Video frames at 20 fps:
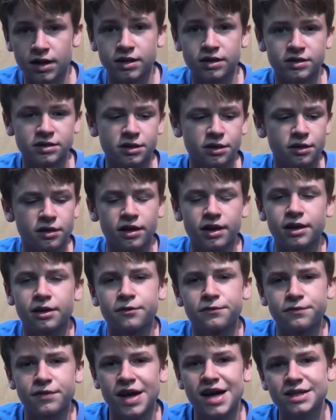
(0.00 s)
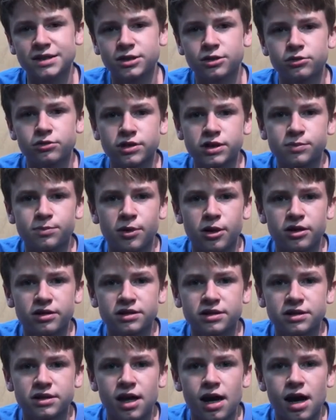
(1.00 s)
and it's like a faster
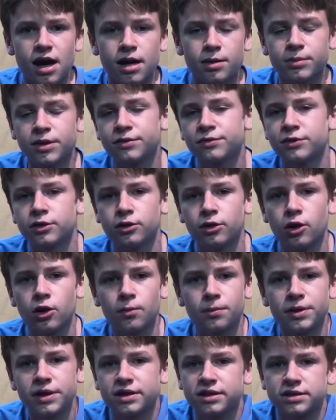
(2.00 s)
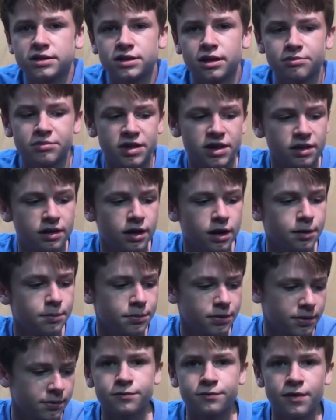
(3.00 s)
response time if you're opening something up.
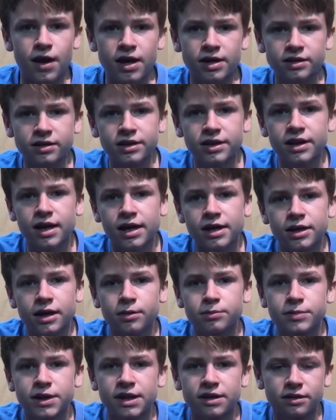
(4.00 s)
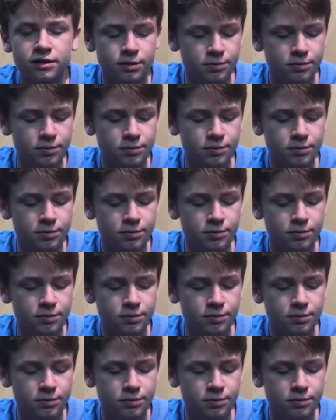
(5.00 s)
Finally, I updated the